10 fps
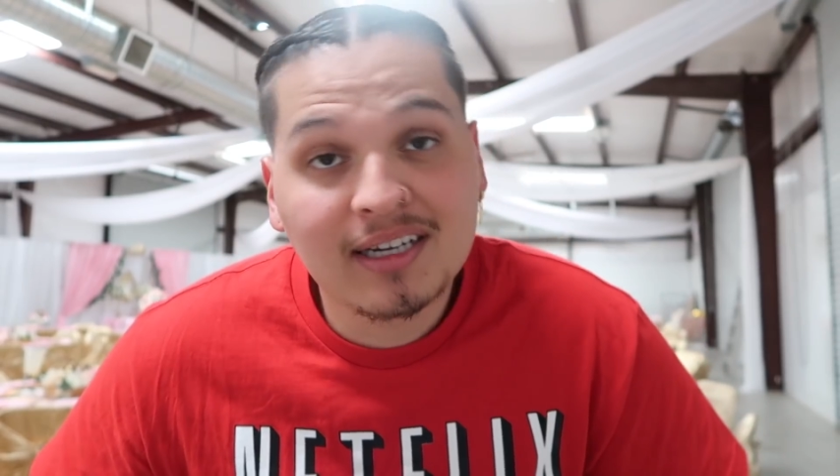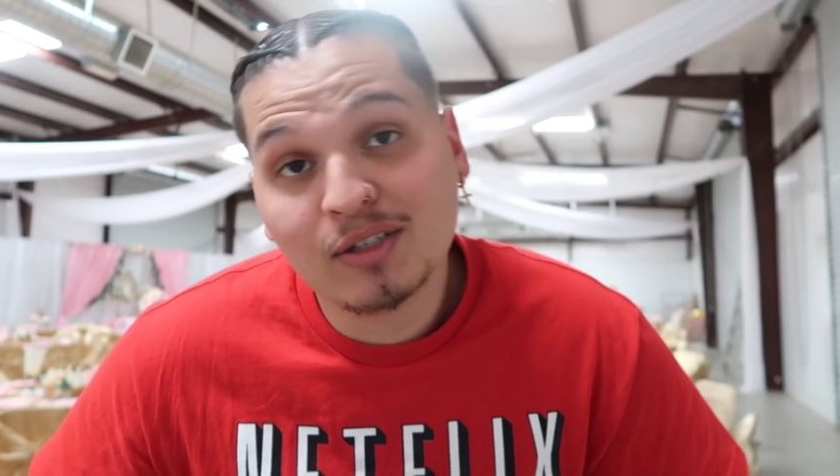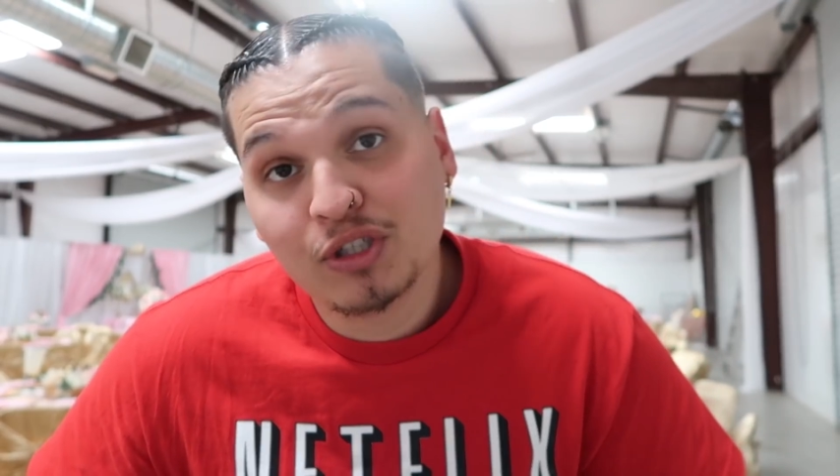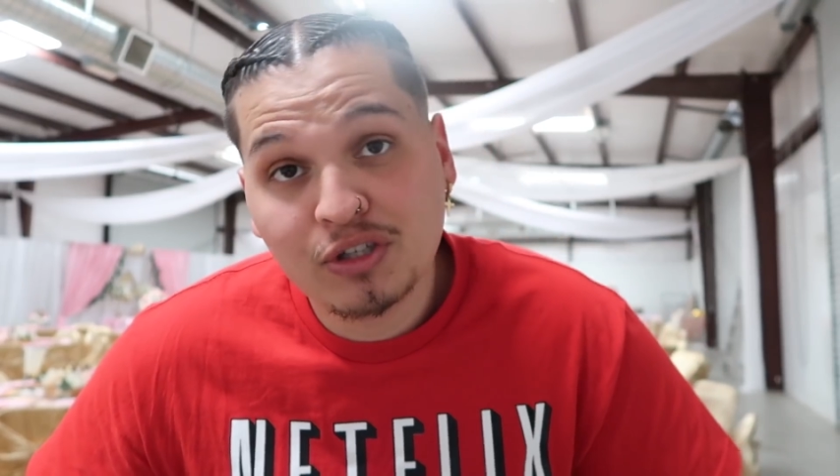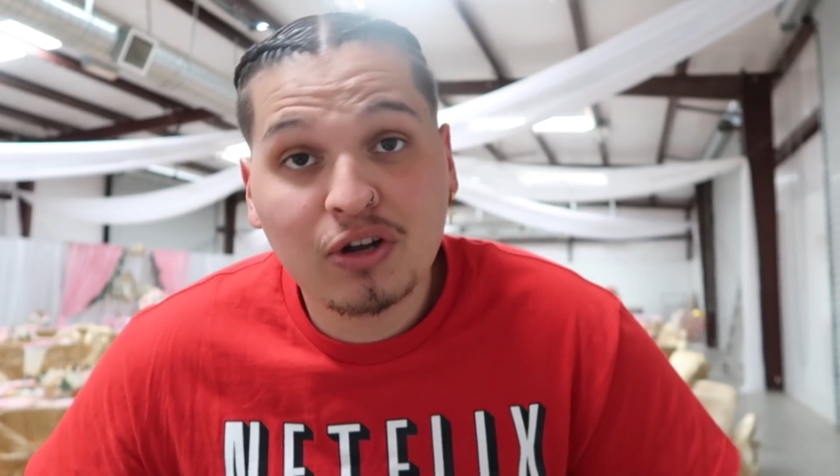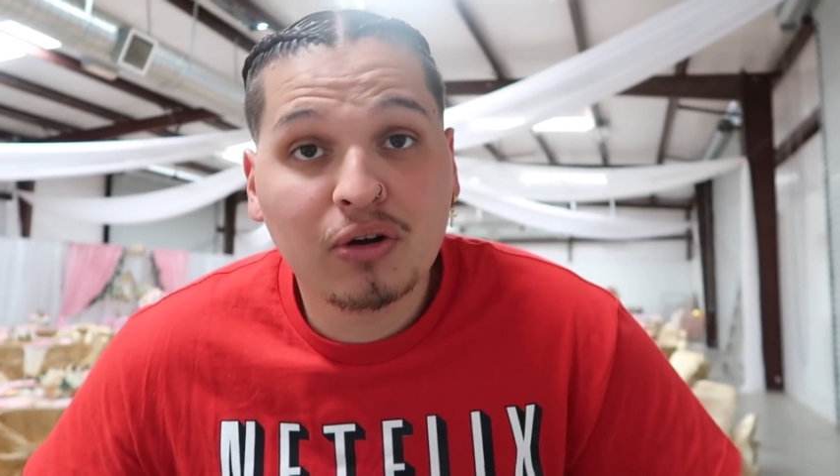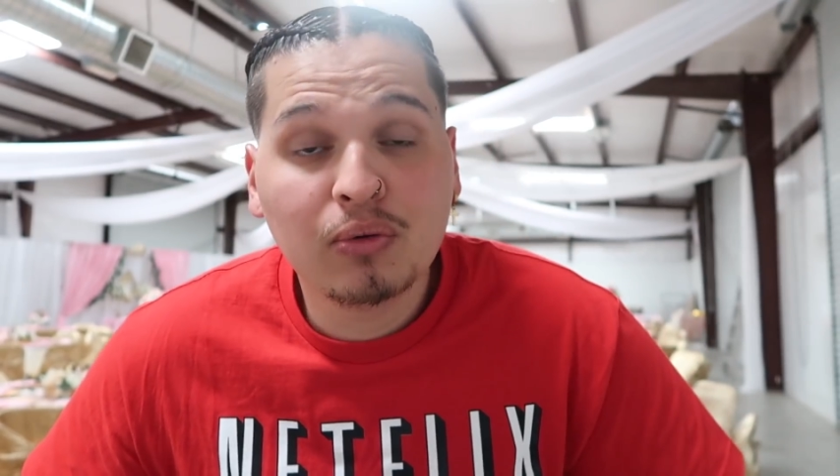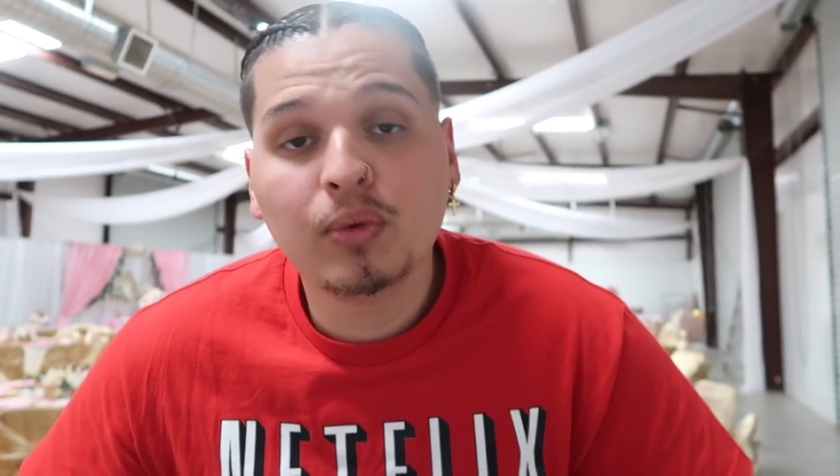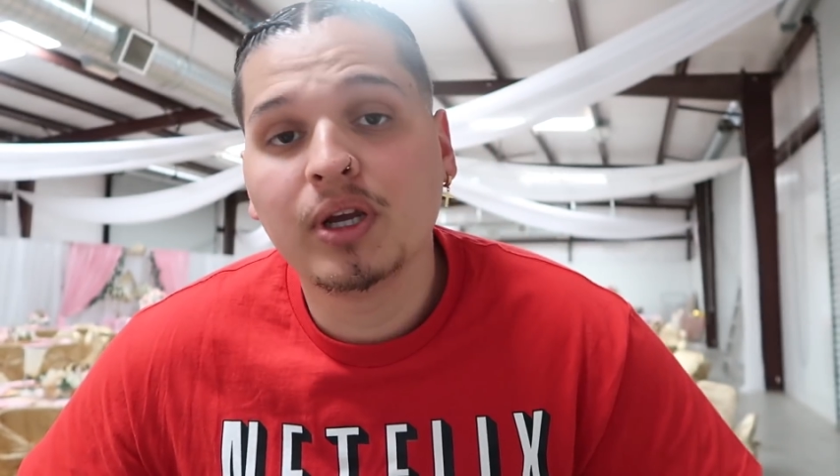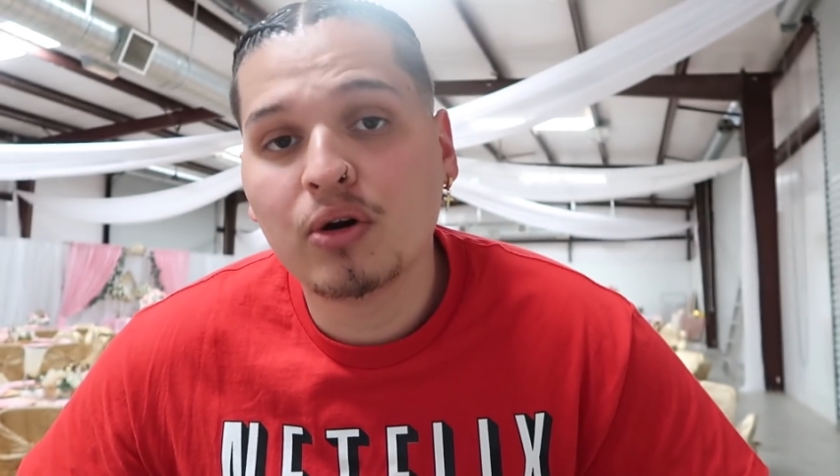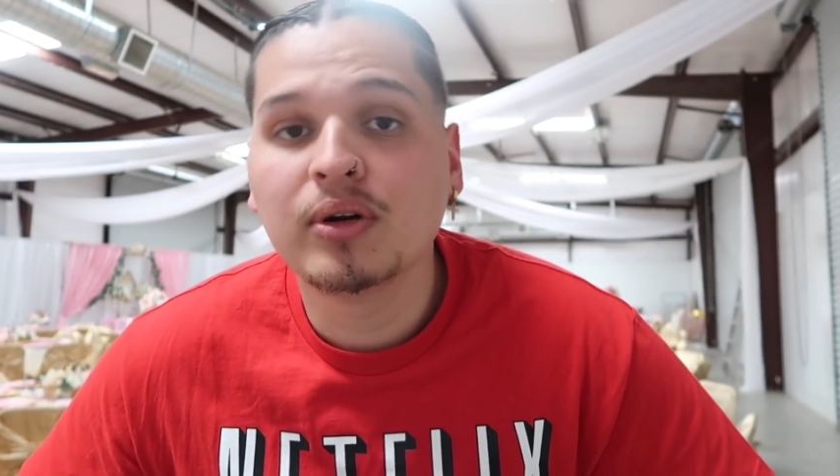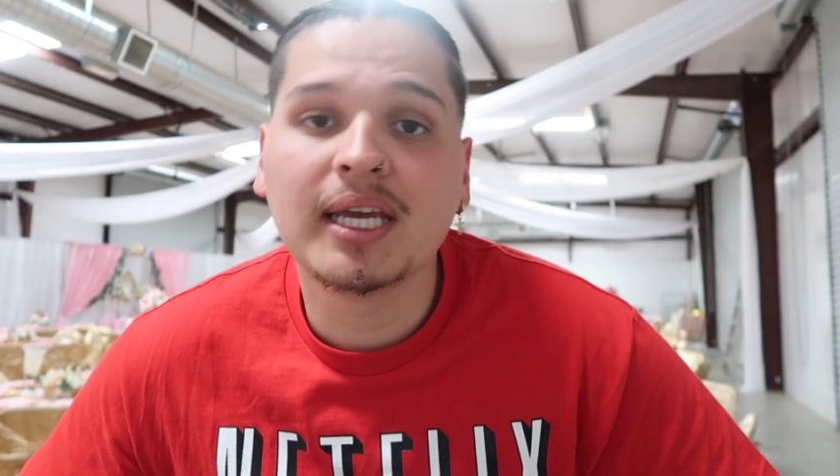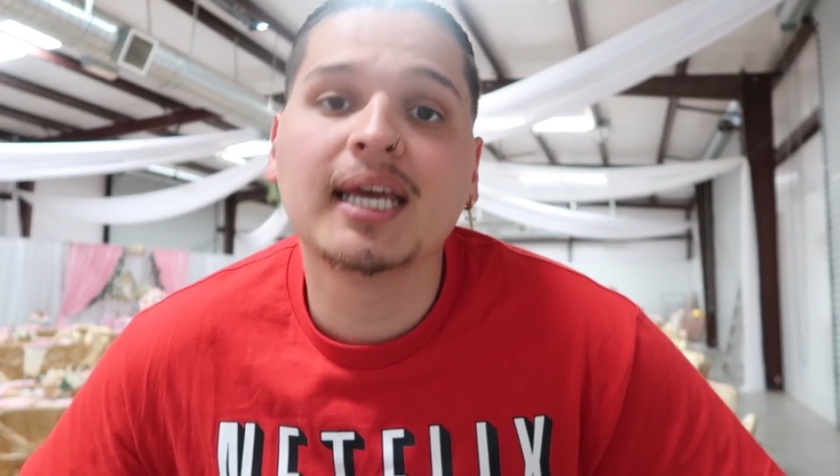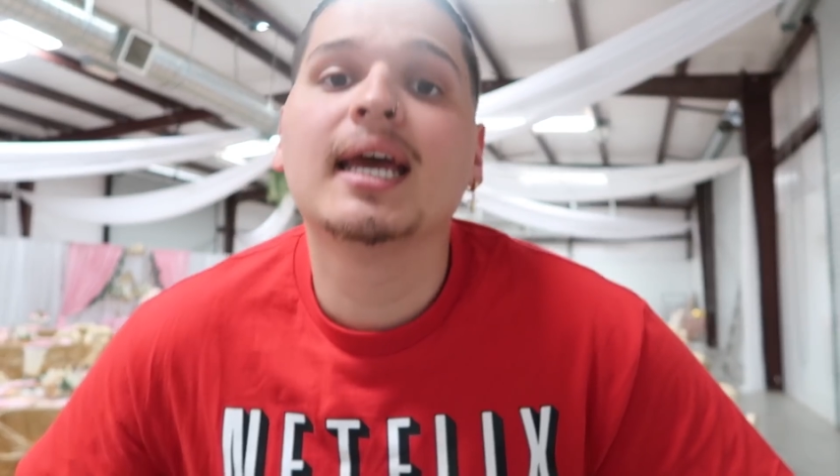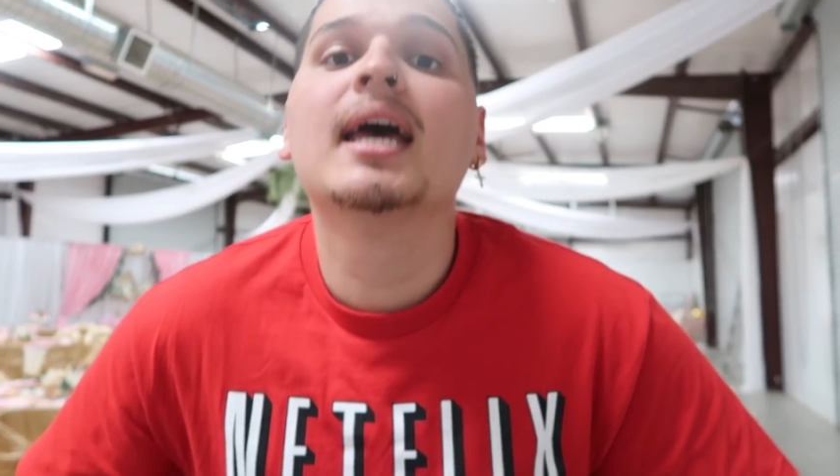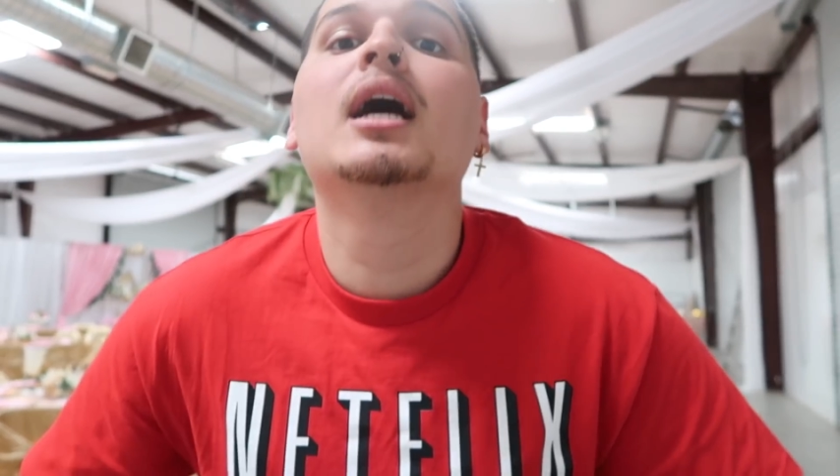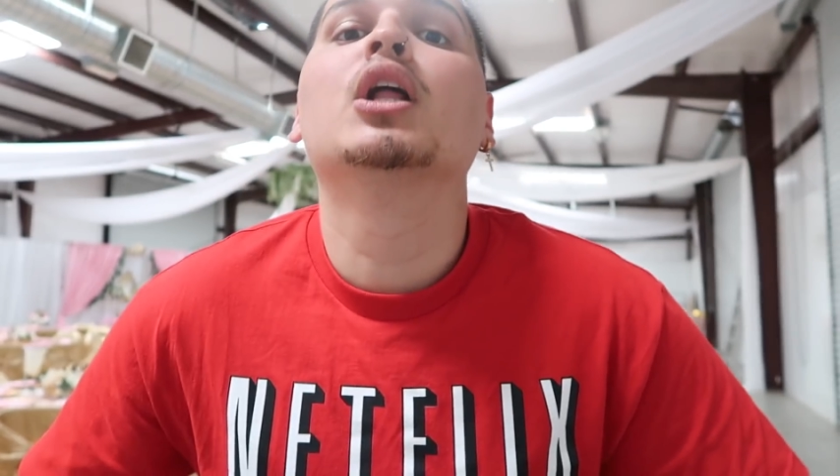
cause you know we gonna get